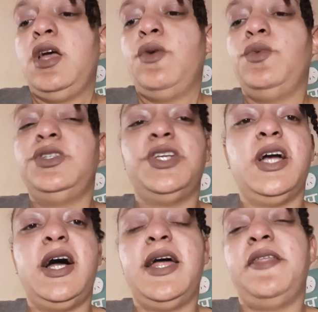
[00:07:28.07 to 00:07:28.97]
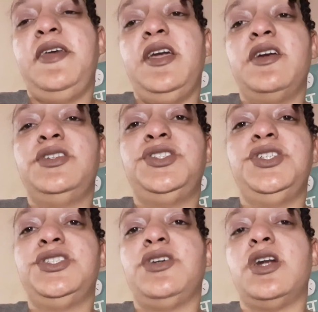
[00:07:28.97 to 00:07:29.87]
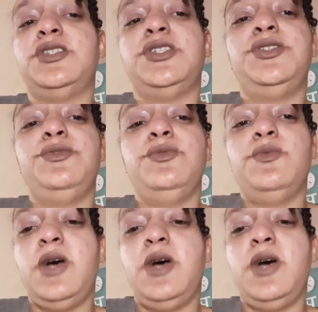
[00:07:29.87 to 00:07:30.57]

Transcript: when she got out of there, she started to do